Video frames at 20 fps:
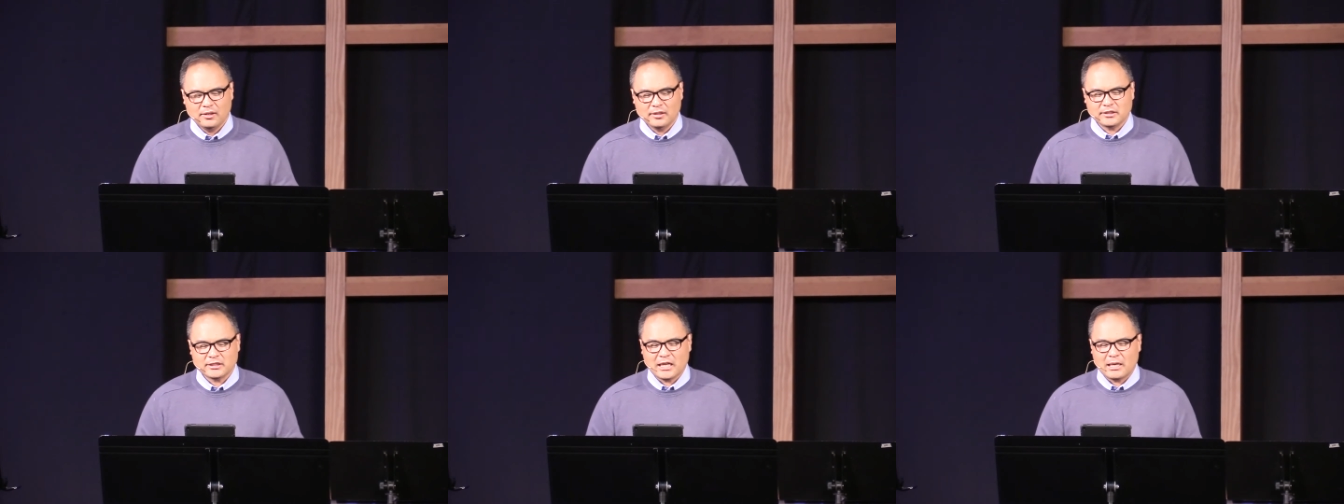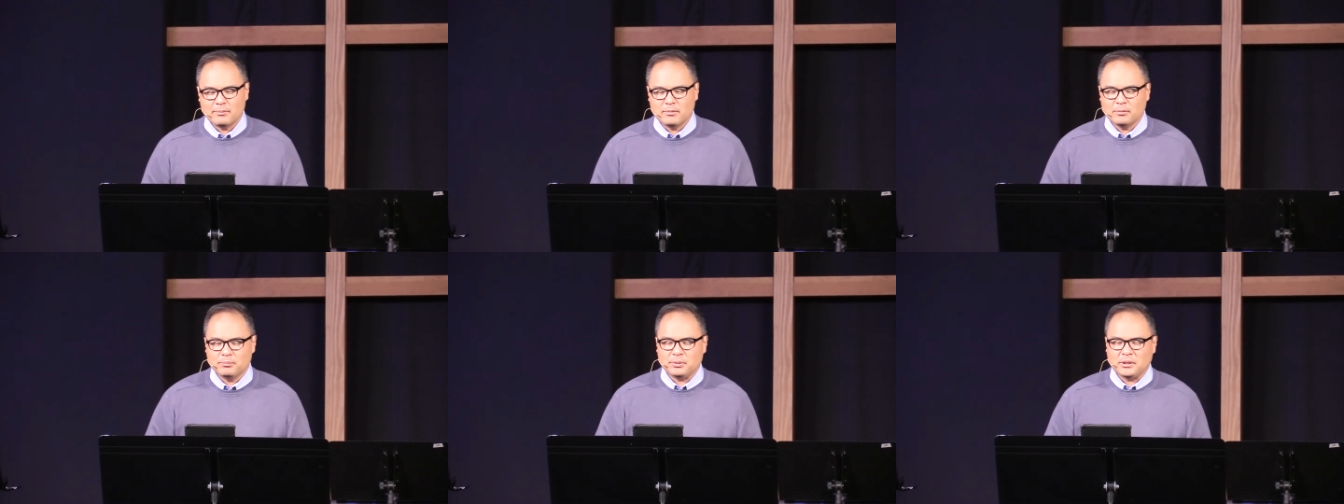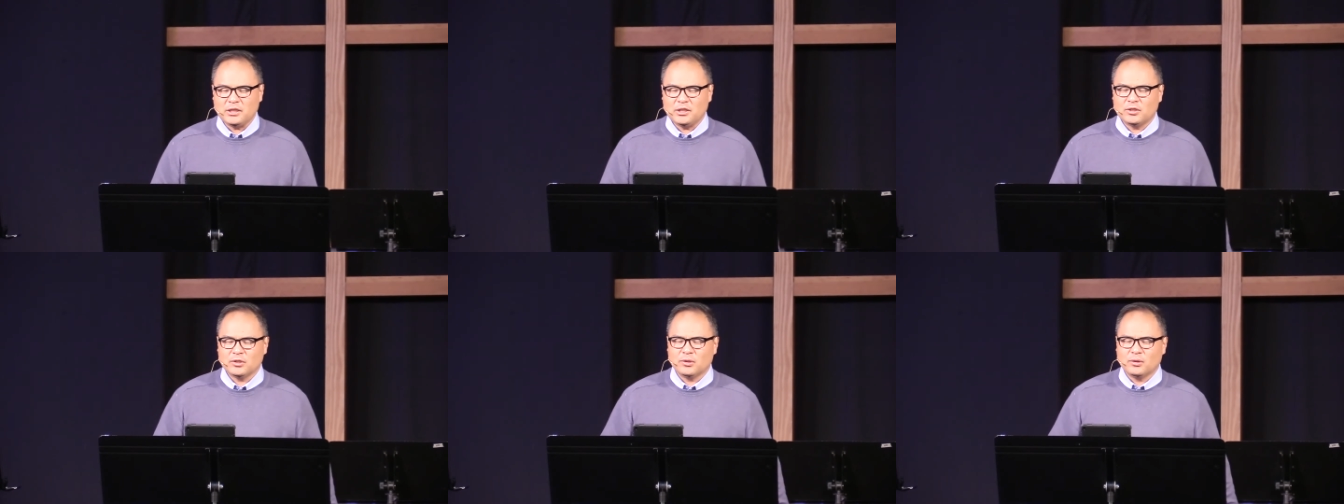Simon
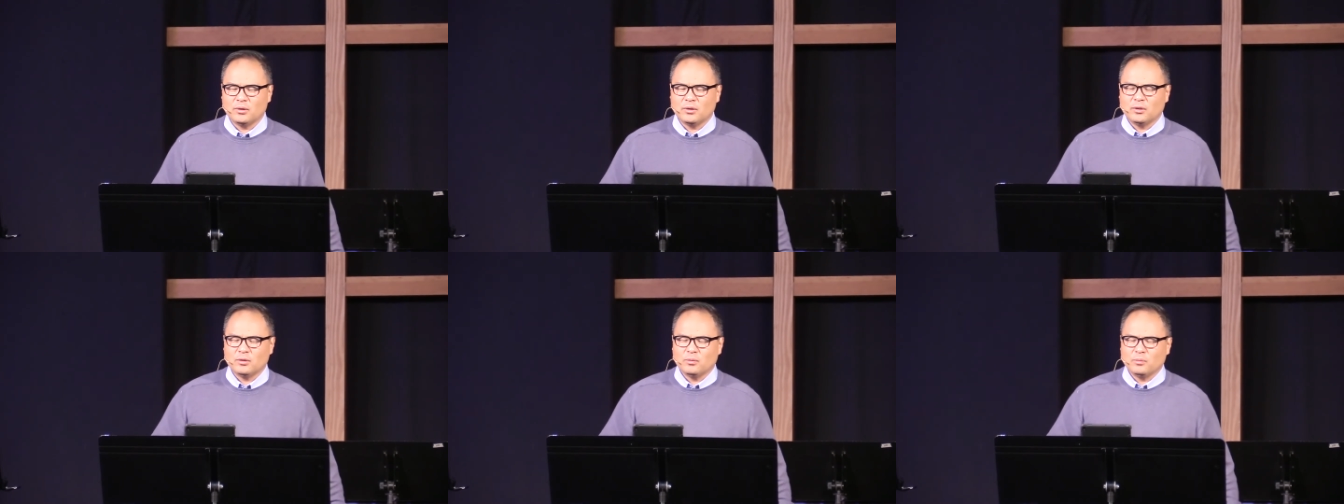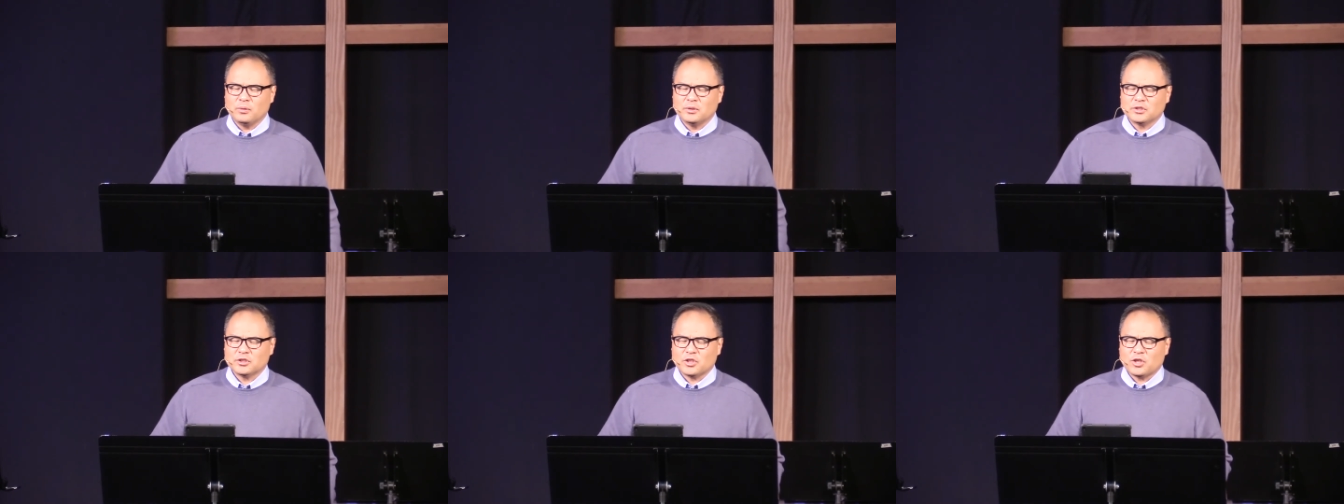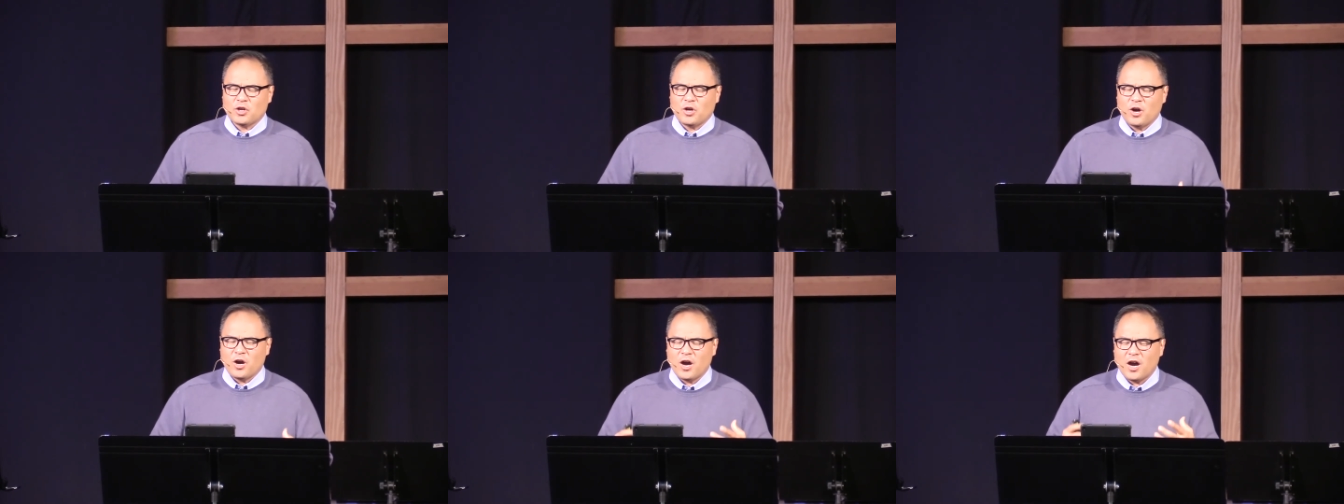Peter was
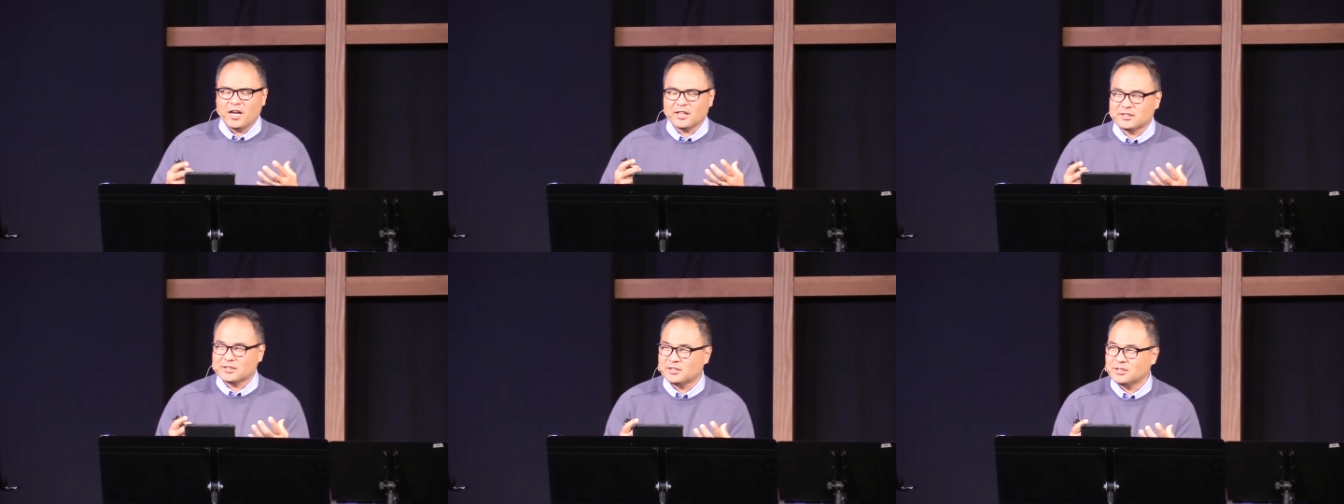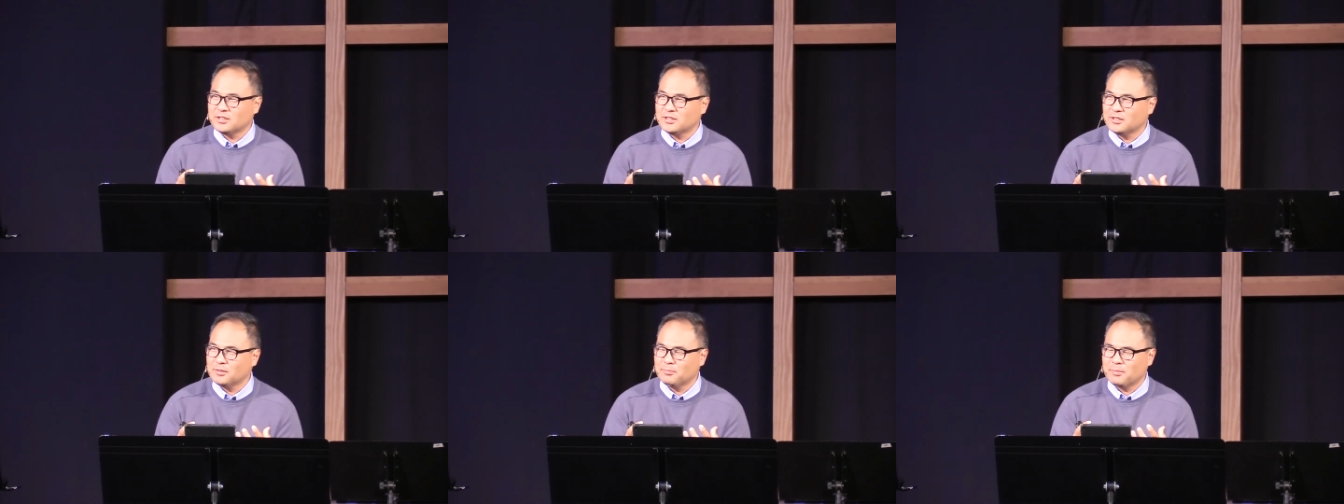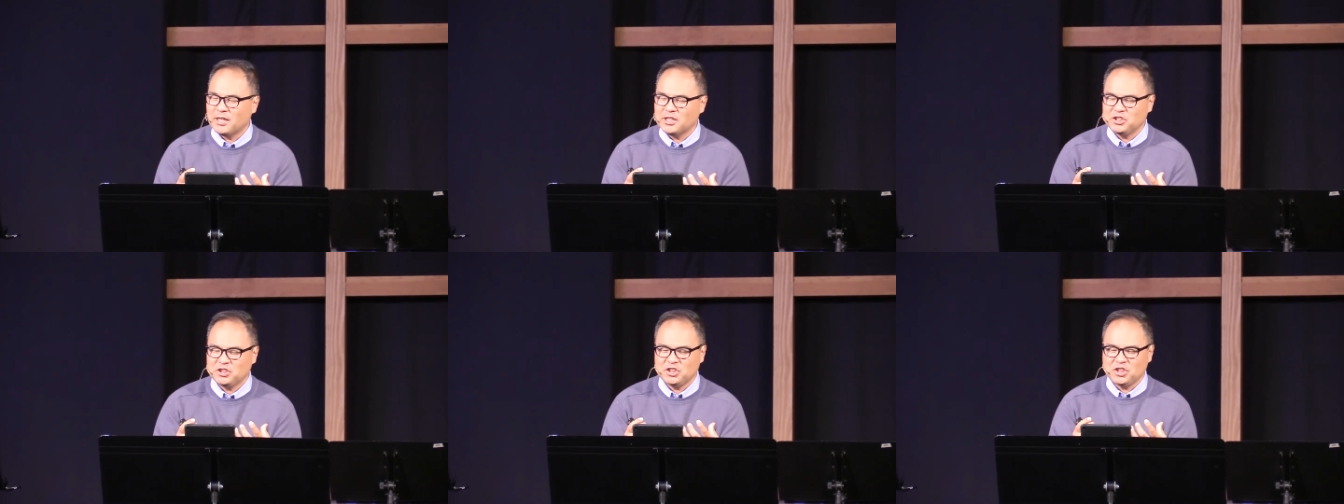caught
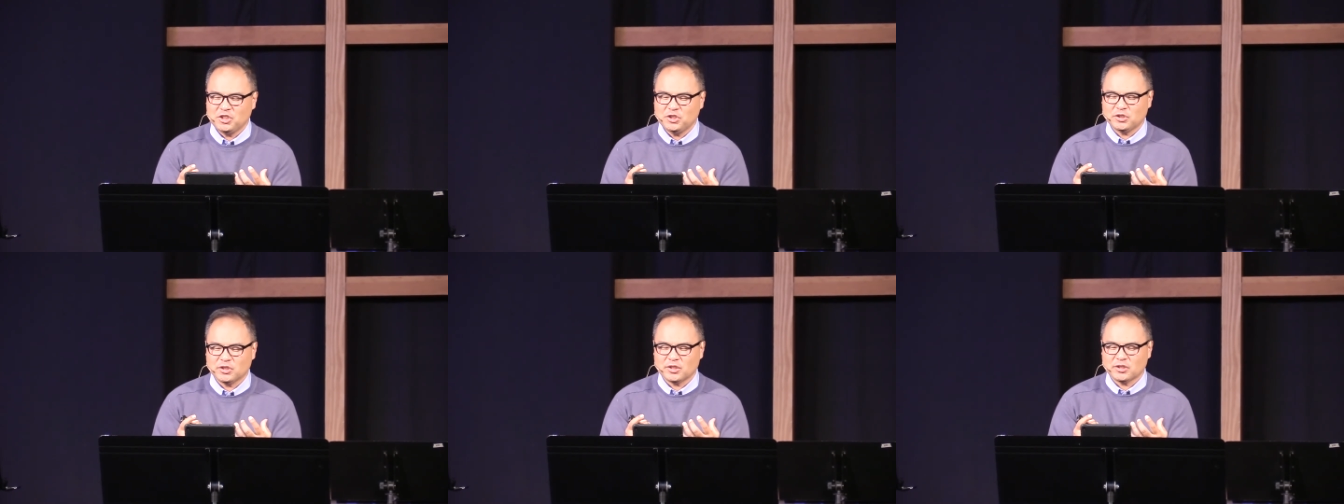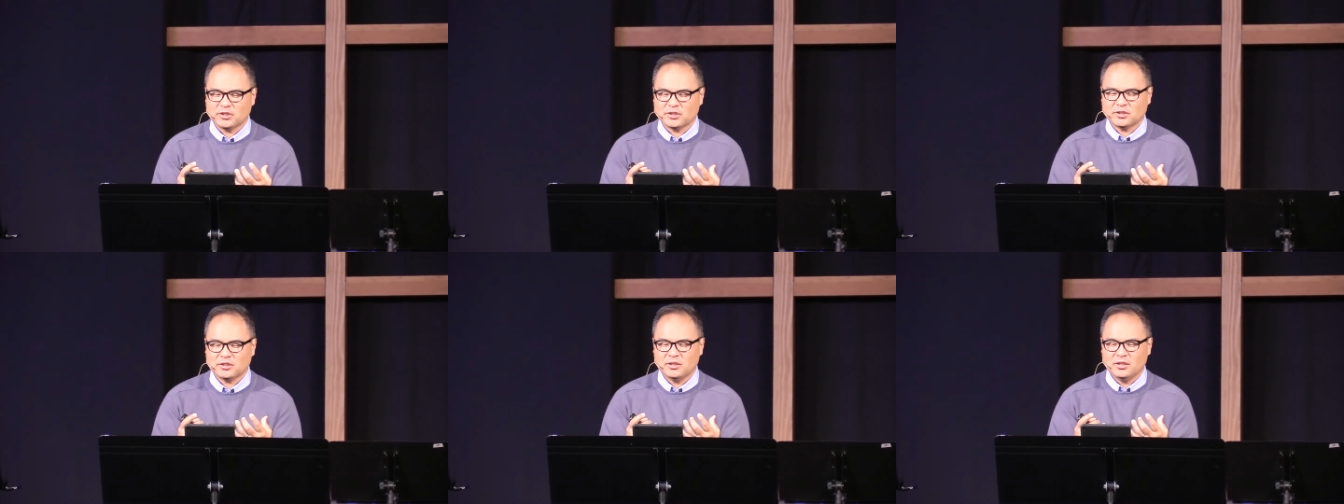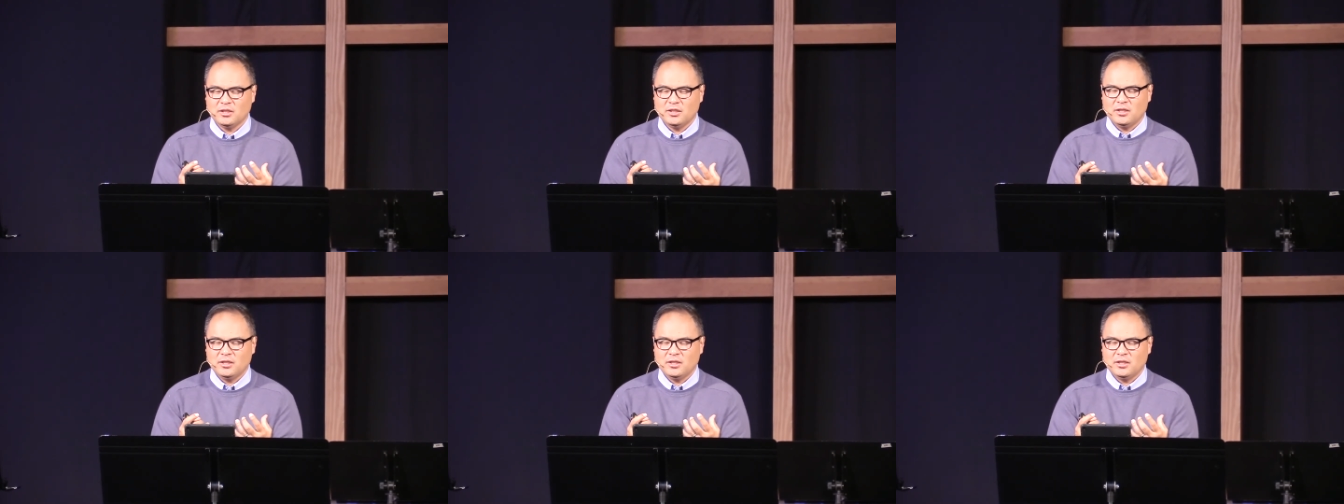by Jesus